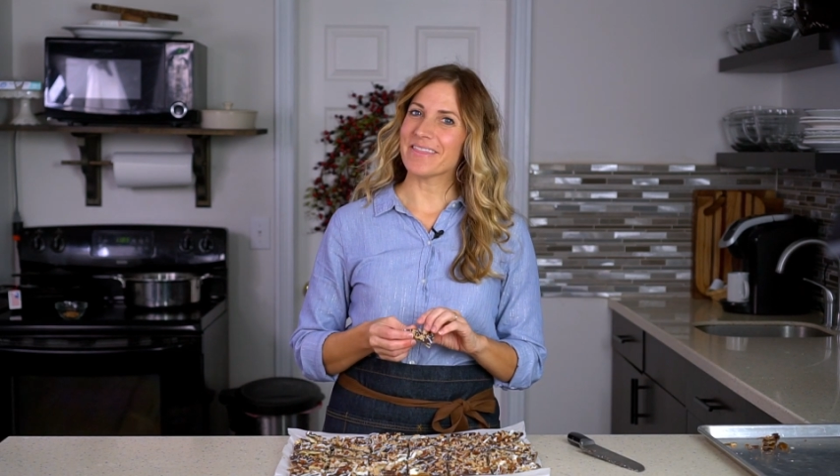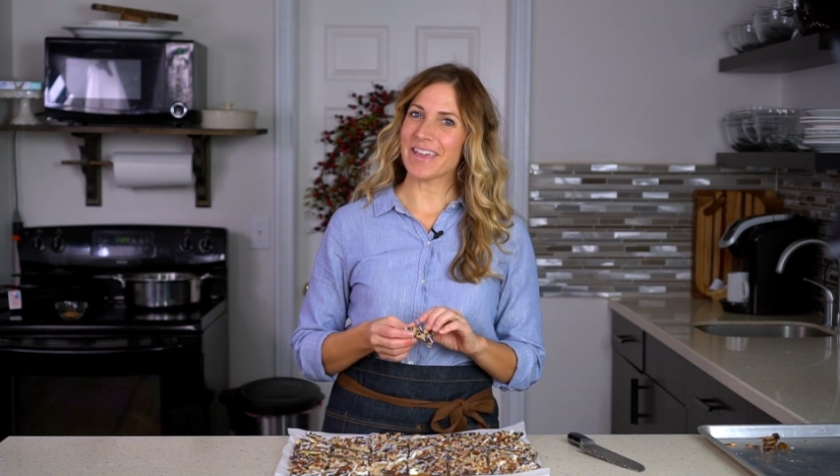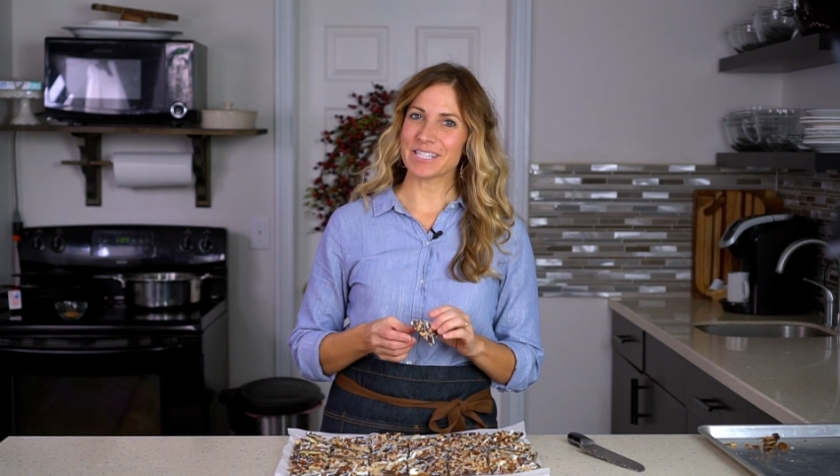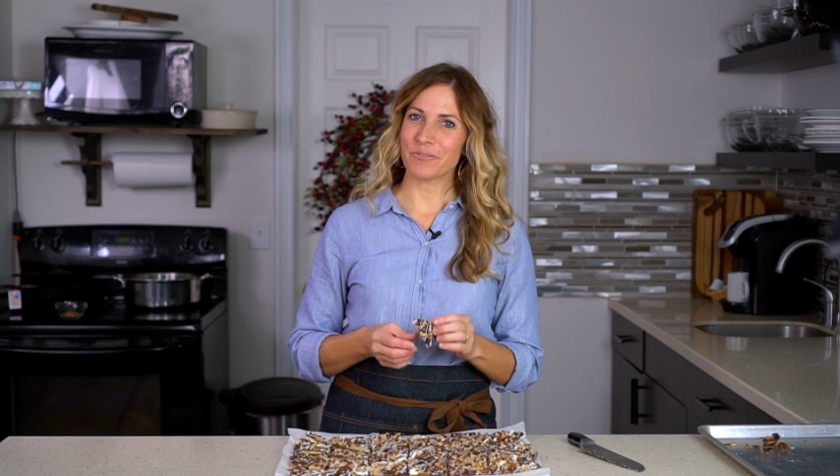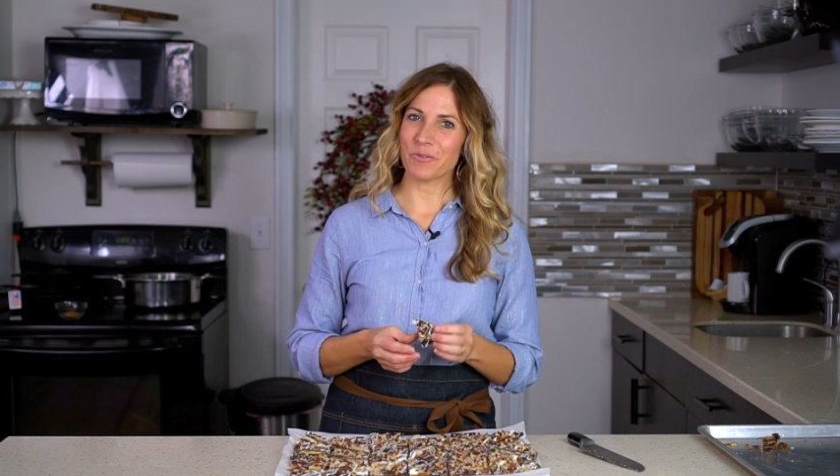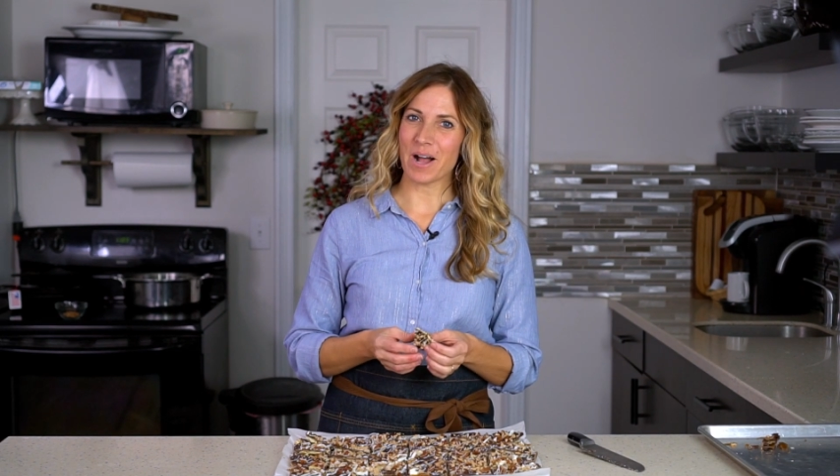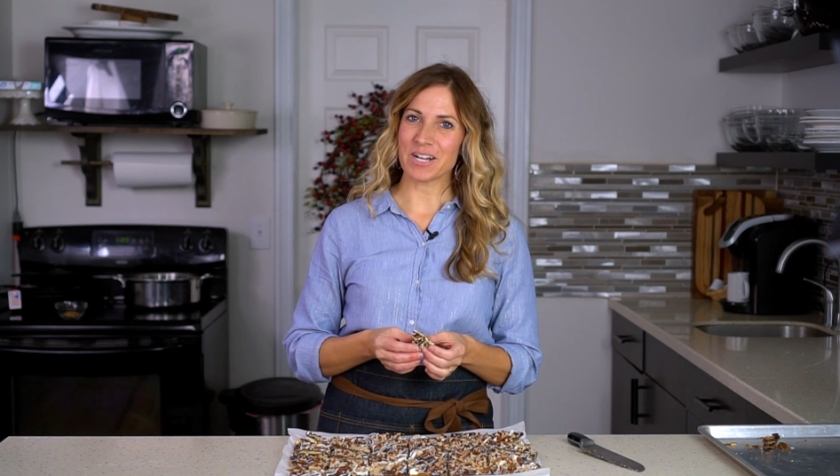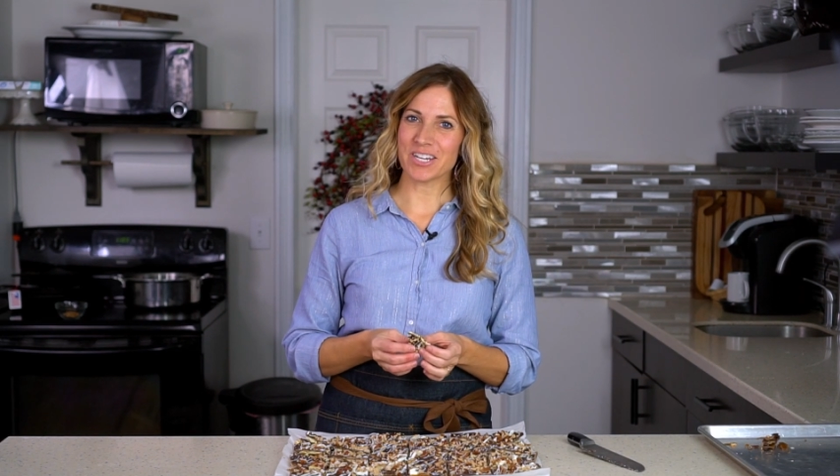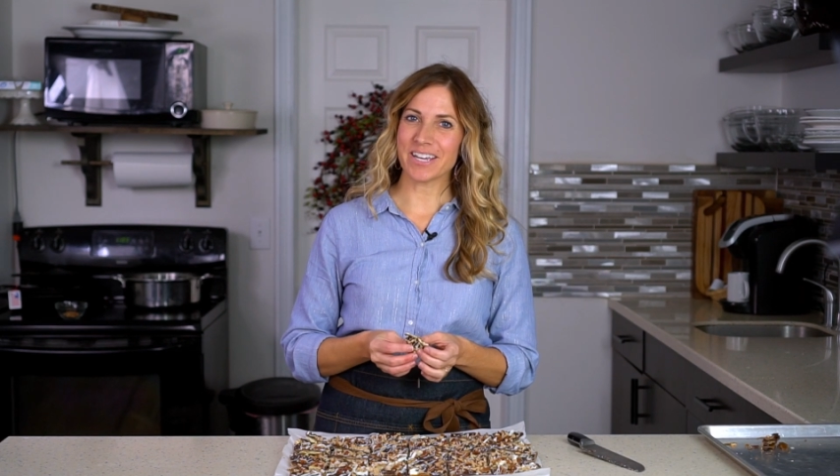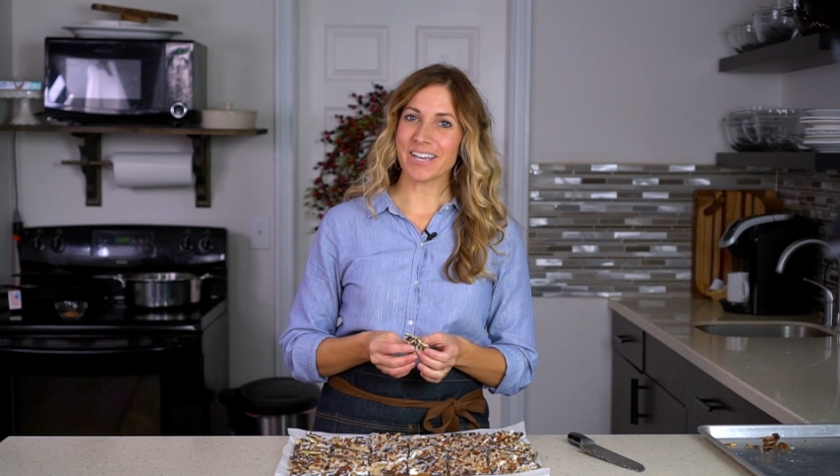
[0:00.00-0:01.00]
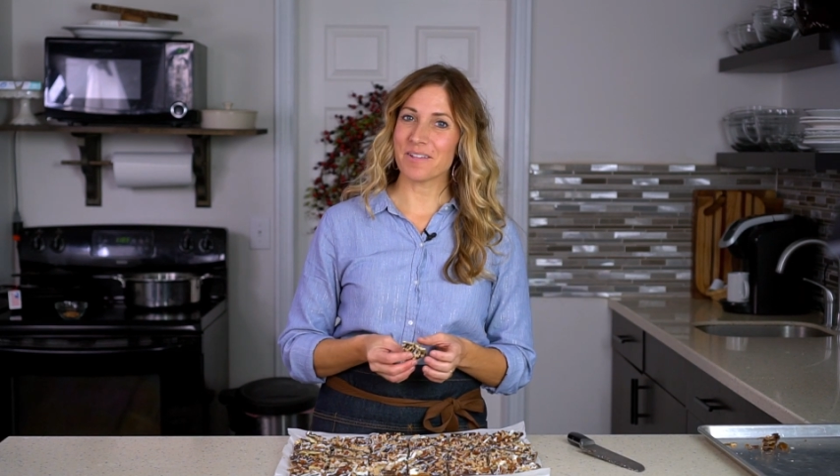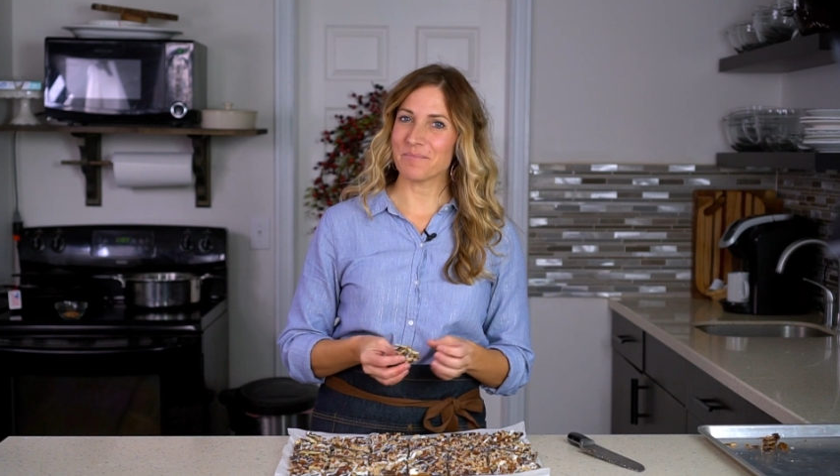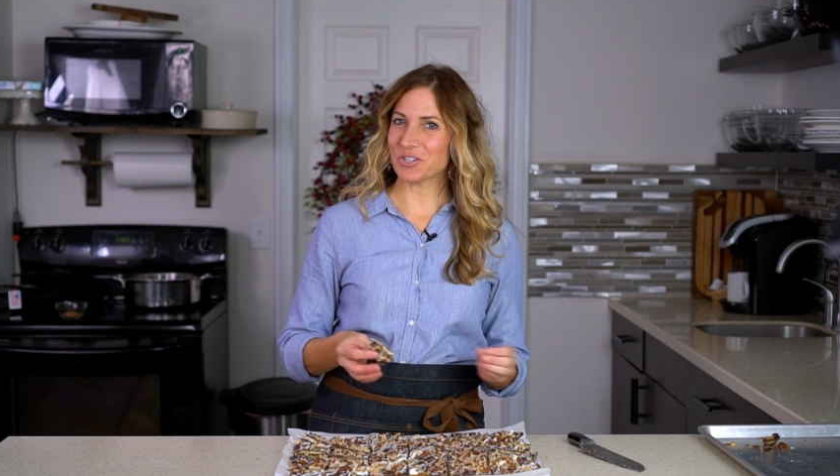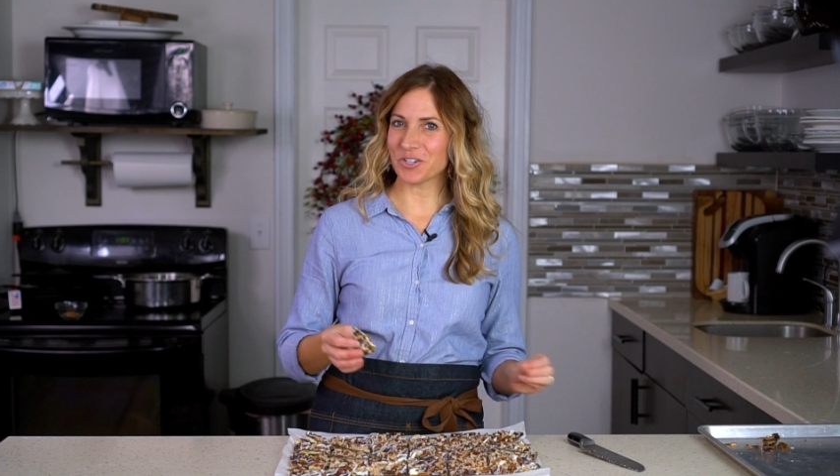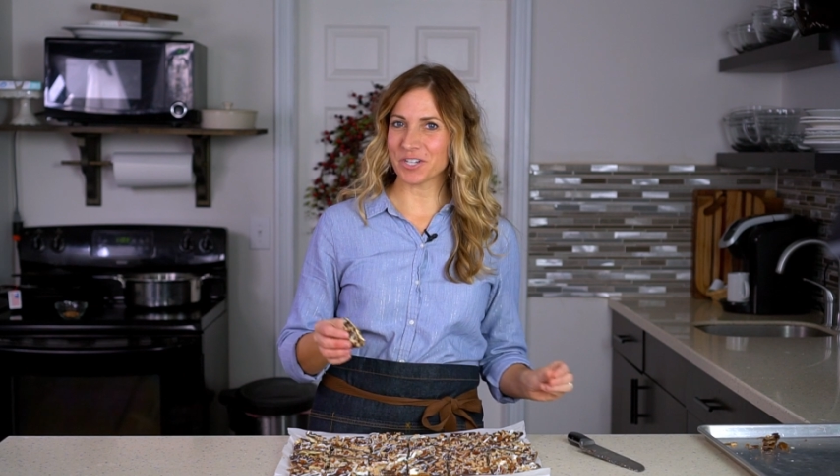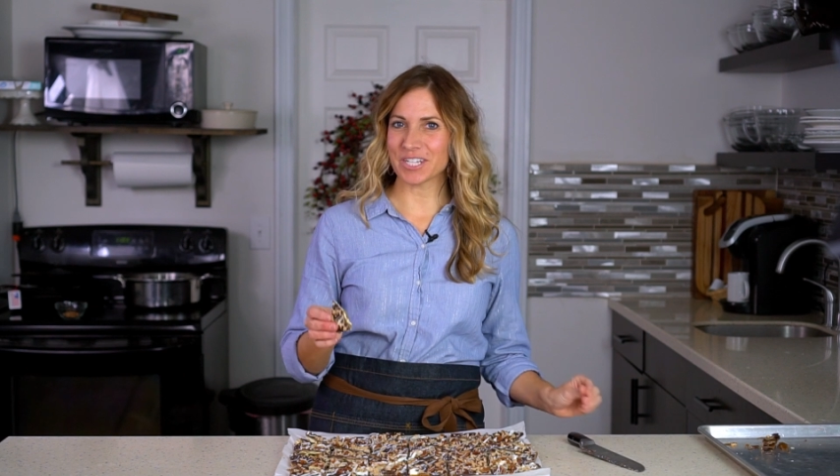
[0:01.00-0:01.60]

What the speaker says: Thanks for watching and be sure to